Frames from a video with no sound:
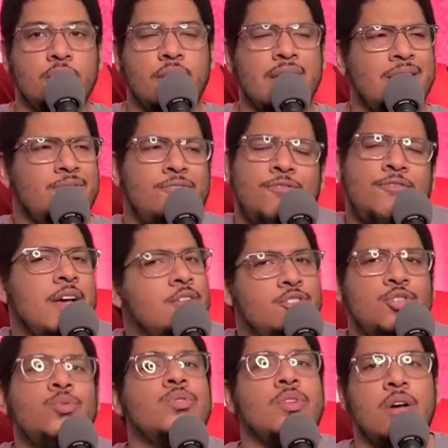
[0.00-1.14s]
It felt
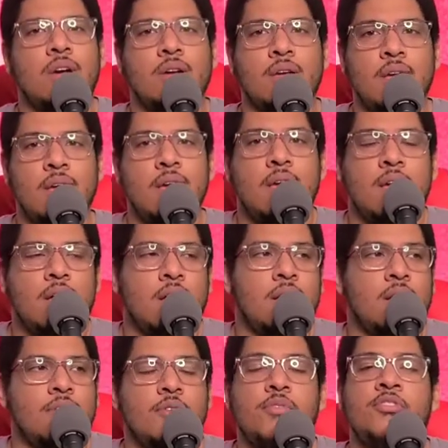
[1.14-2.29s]
too long.
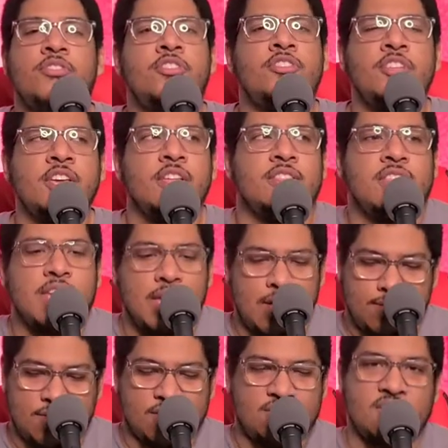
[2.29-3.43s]
Uh, the, the, the,
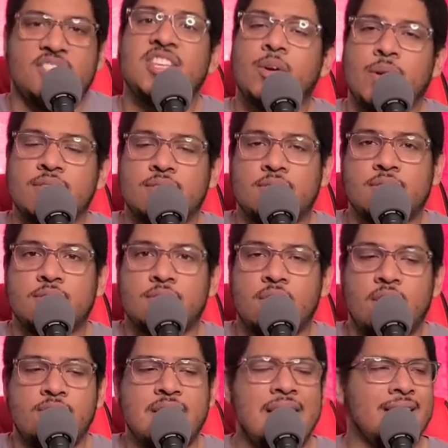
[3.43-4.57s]
the, the sequence
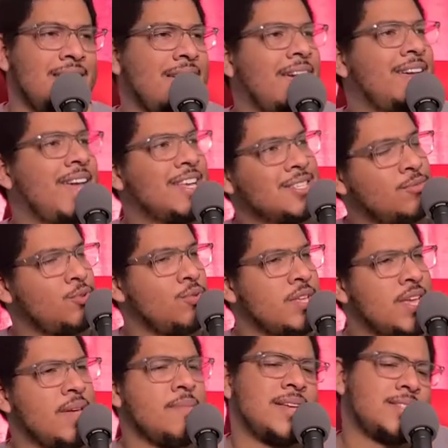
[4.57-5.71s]
of that, he kicks him through,
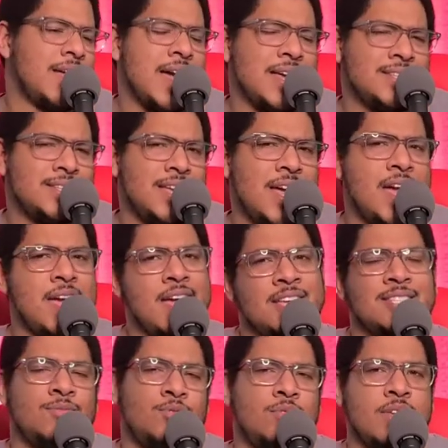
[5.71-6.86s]
he makes the ice thing, he kicks
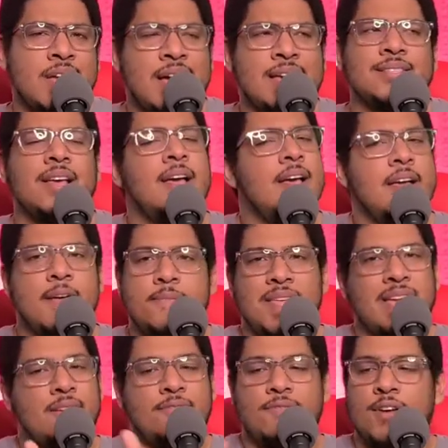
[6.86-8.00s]
him through the ice.
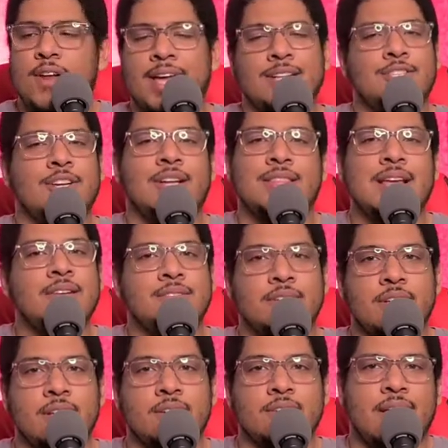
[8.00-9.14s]
It felt like it took a thousand
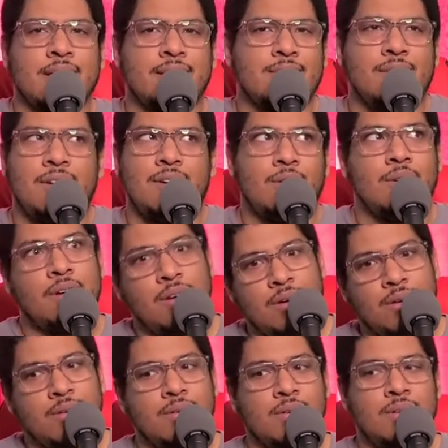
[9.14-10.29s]
years. Like,
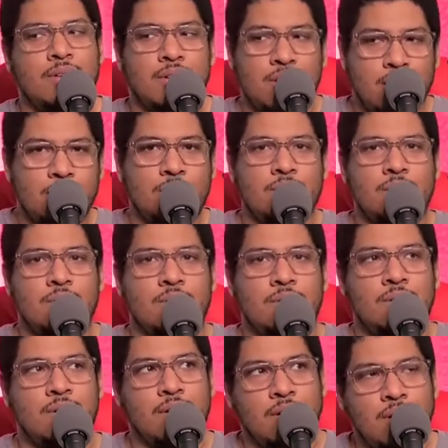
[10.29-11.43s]
oh, oh,
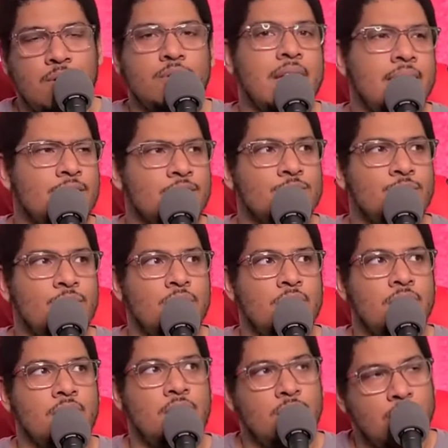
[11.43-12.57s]
oh, okay, there's
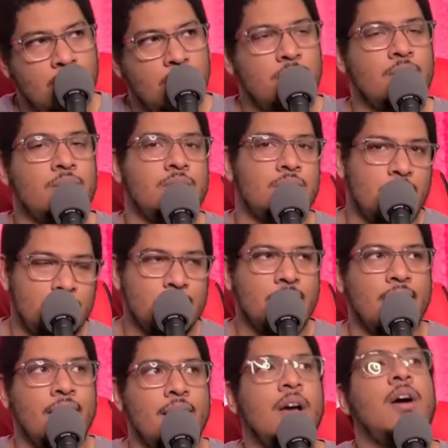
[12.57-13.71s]
more? Oh, oh,
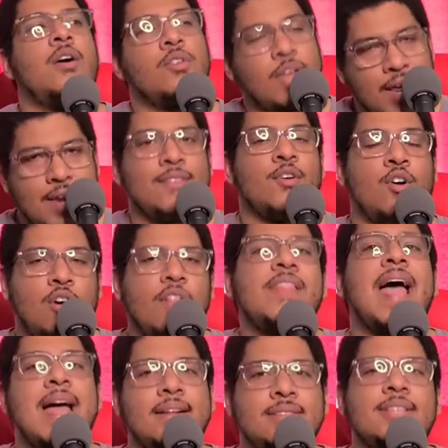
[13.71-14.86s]
okay, okay, all
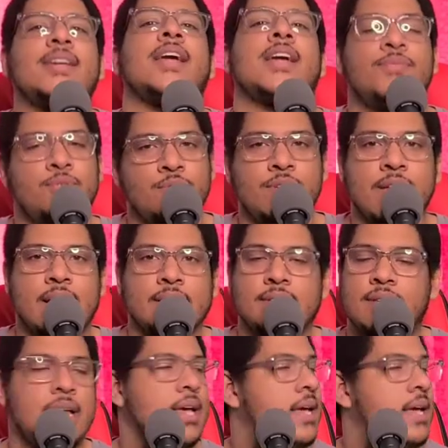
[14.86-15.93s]
that to kick him through the ice.